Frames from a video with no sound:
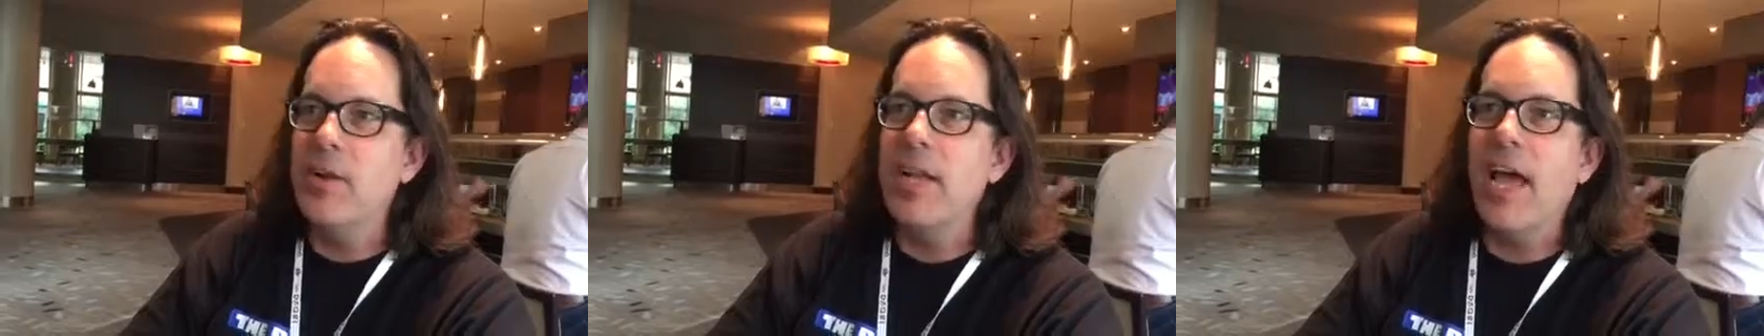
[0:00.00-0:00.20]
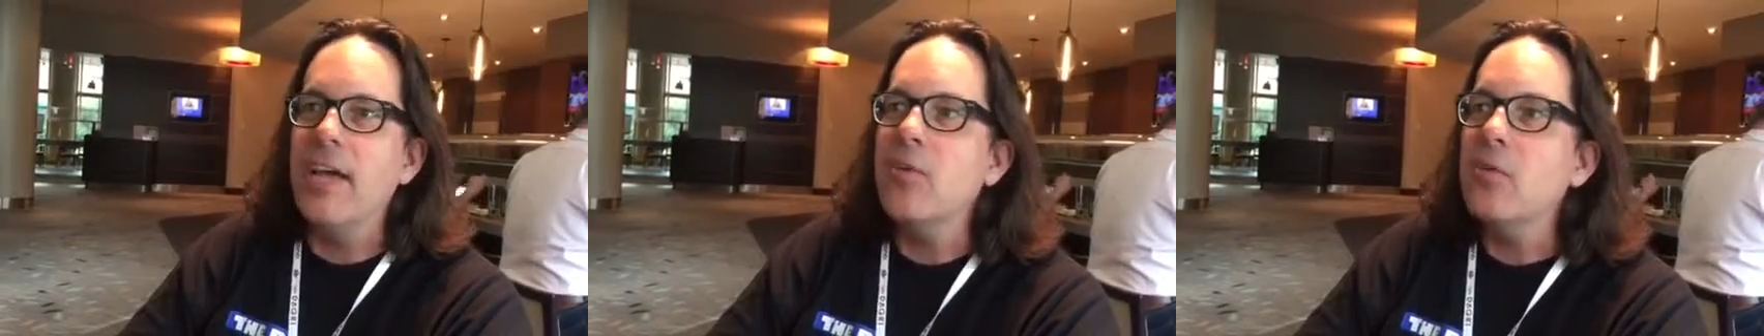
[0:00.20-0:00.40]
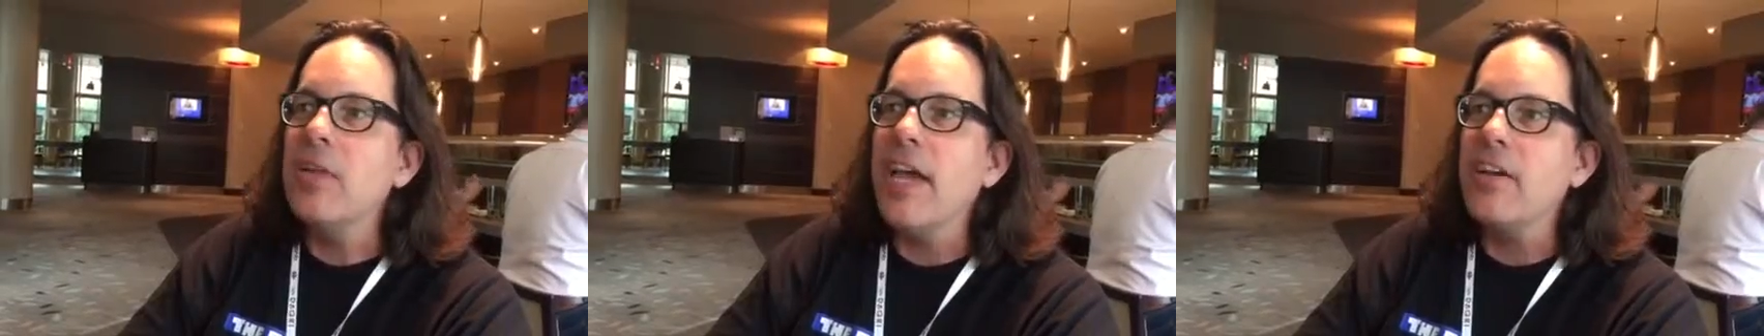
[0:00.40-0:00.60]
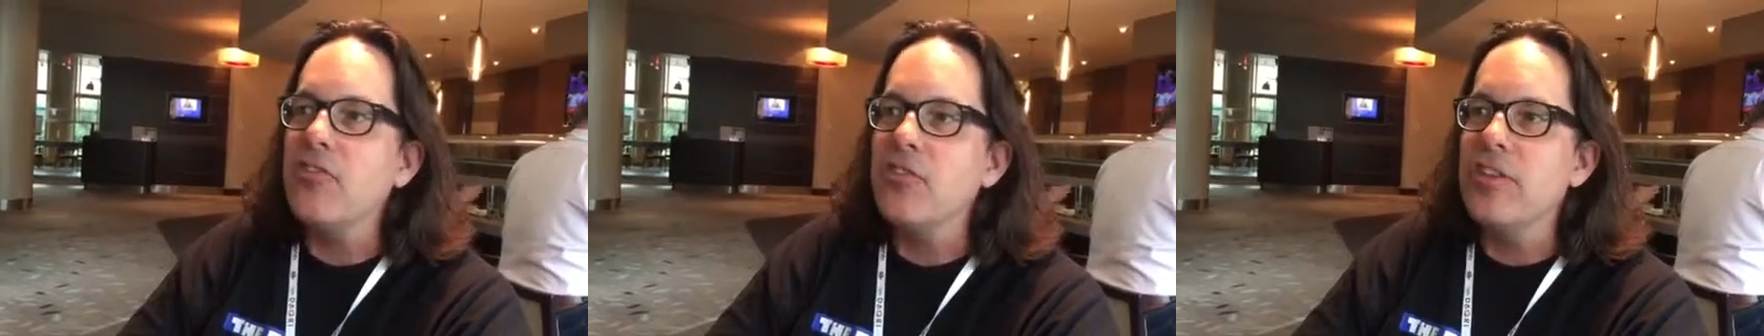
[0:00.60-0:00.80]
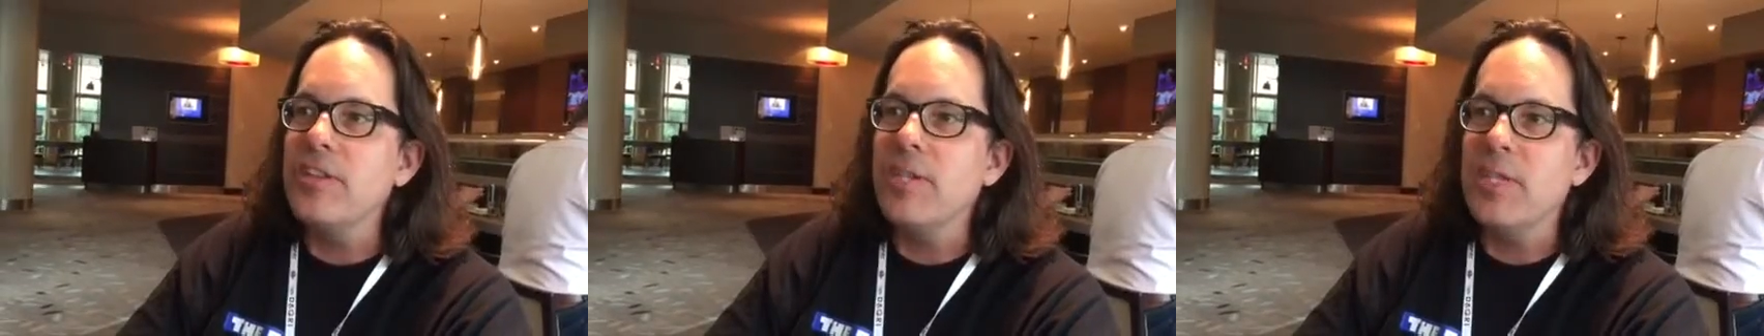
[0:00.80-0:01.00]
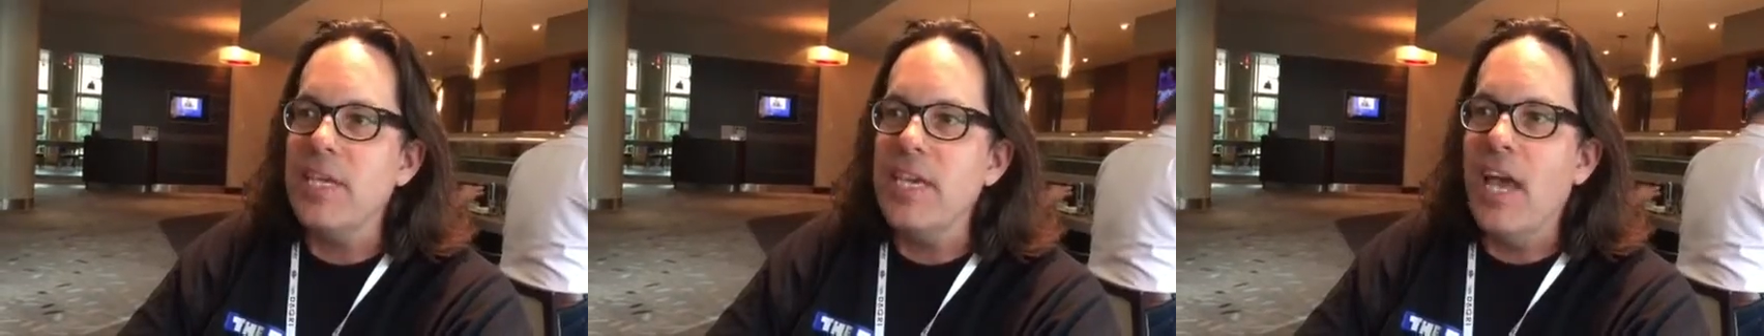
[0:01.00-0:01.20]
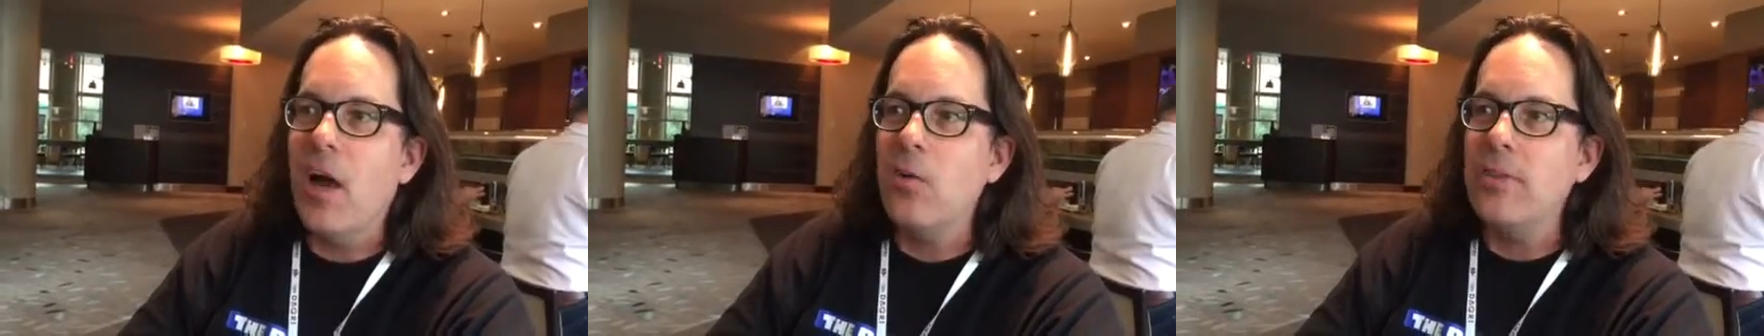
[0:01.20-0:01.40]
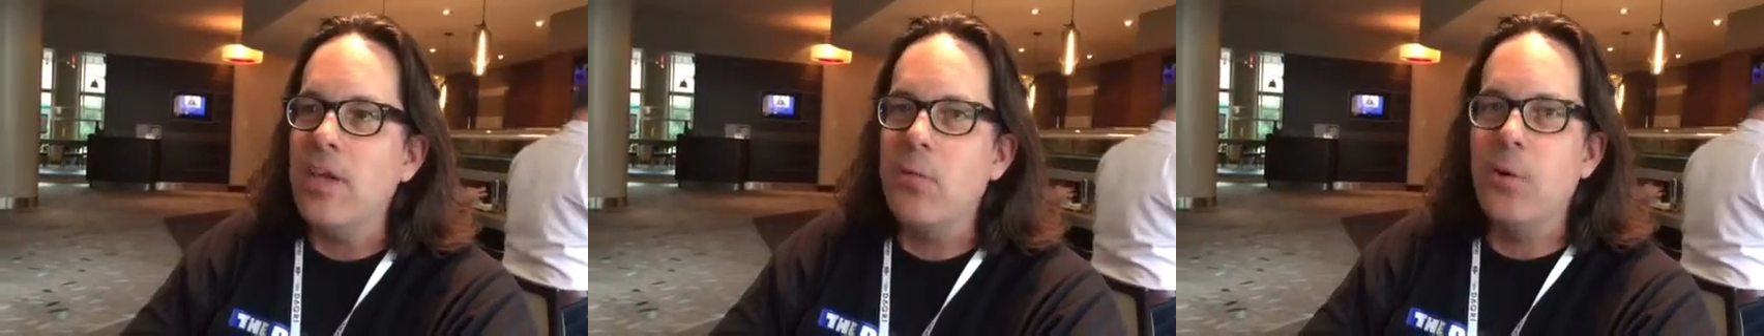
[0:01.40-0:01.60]
and I don't actually see
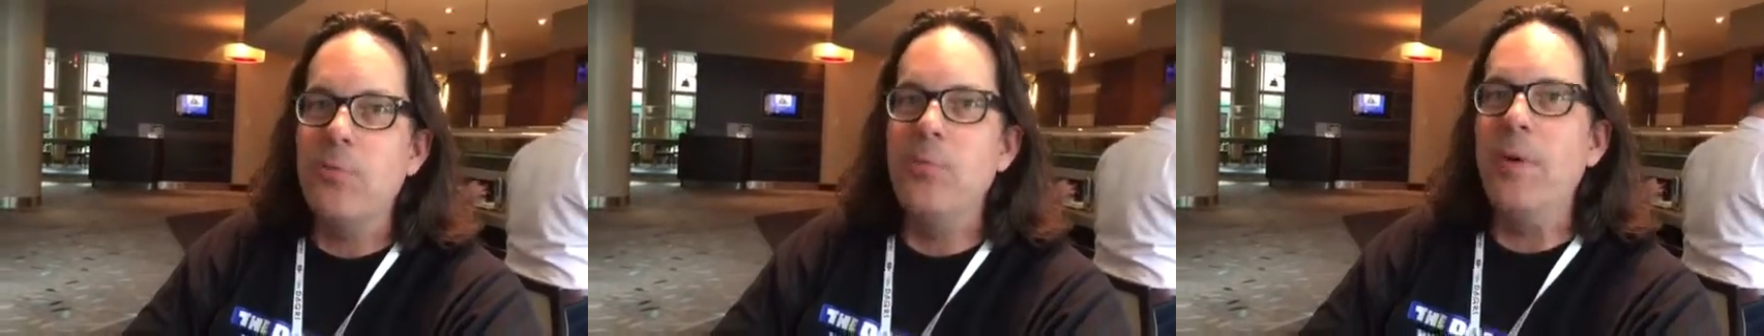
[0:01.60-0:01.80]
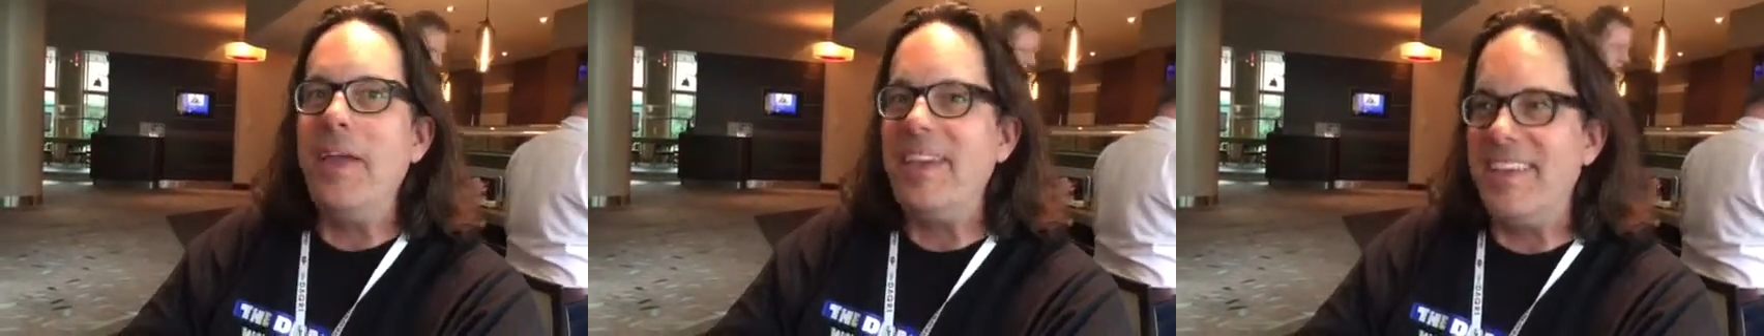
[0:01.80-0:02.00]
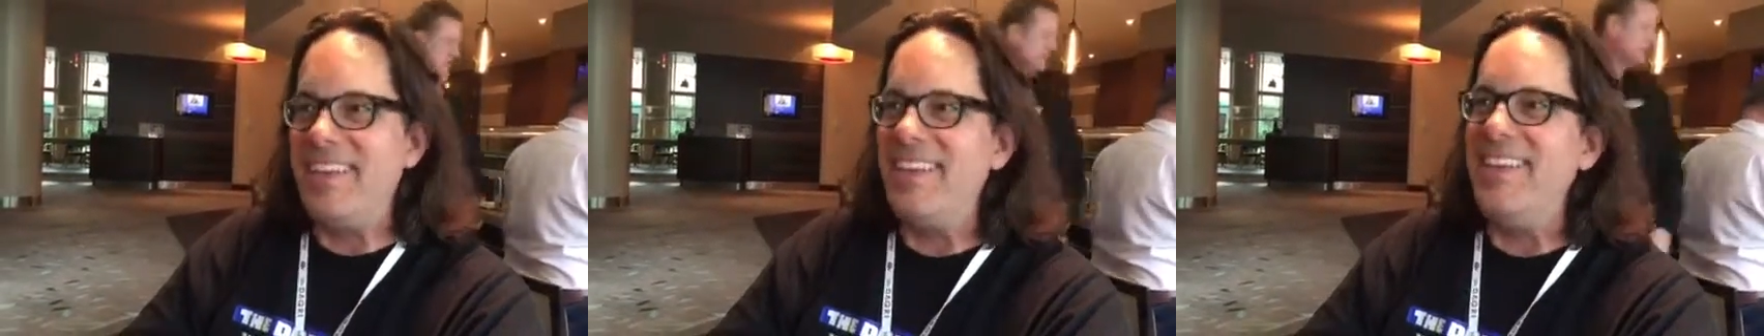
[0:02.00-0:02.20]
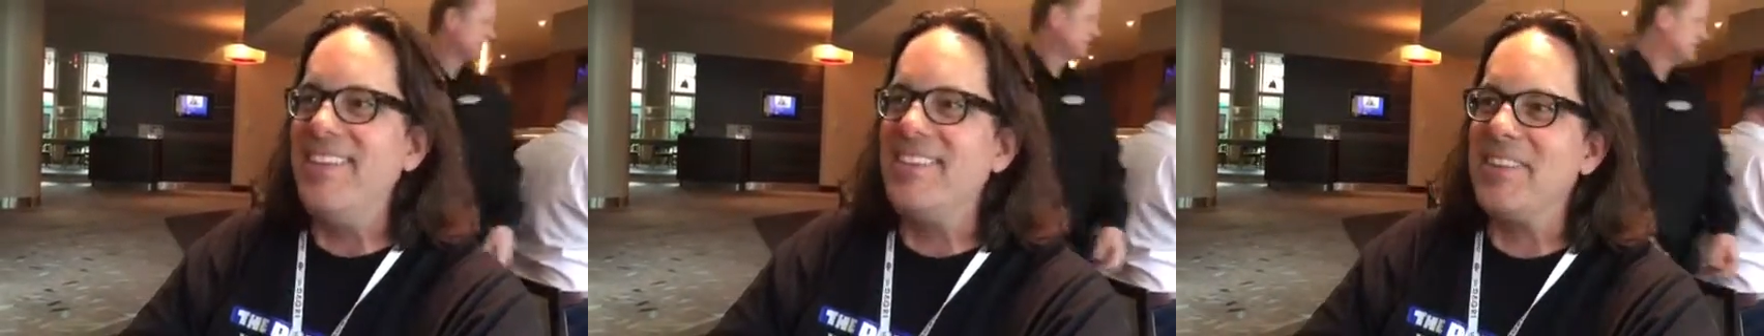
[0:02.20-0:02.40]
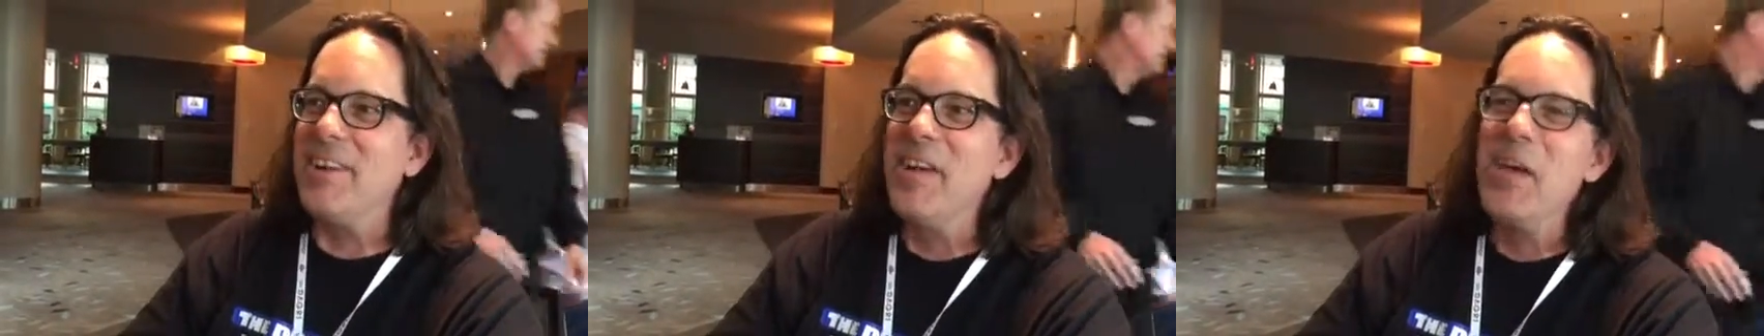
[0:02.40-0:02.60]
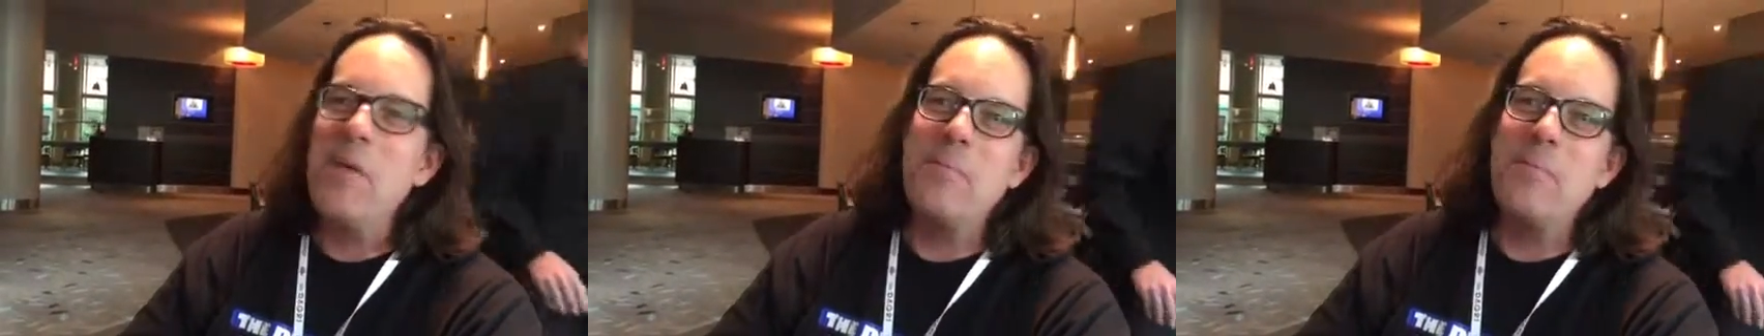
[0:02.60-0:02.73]
how they will make it easier.